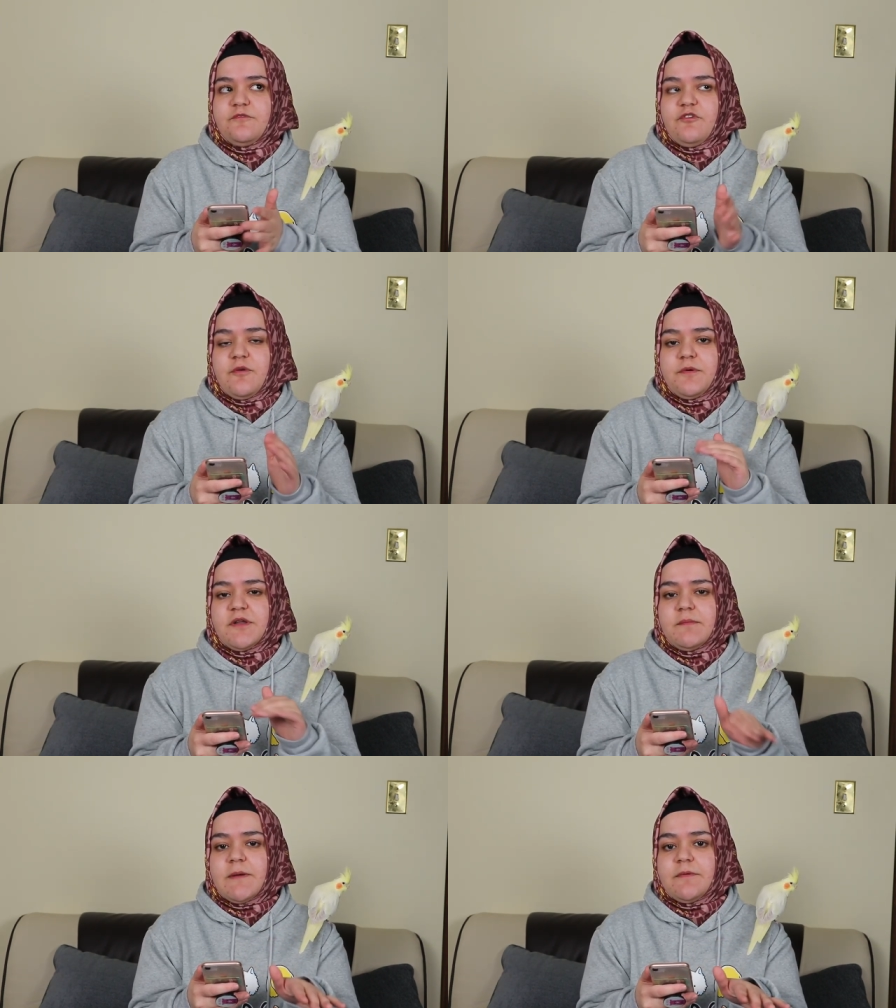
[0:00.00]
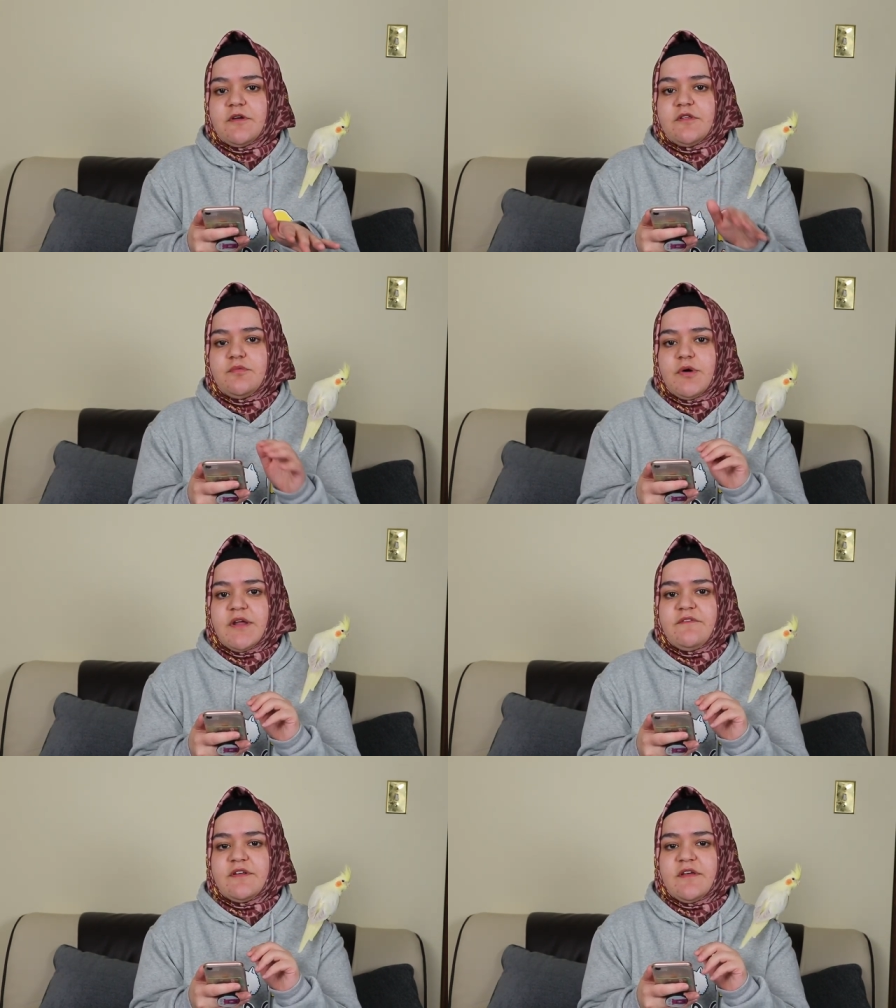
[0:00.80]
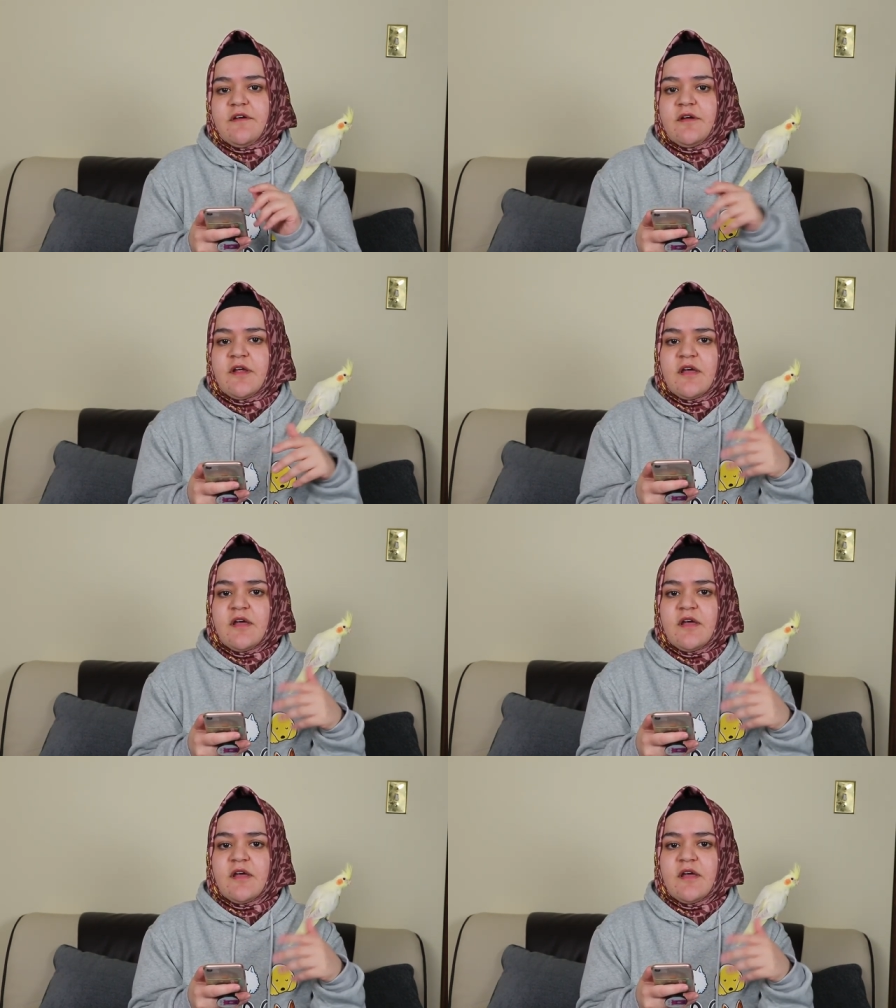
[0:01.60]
for putting my birds whenever they're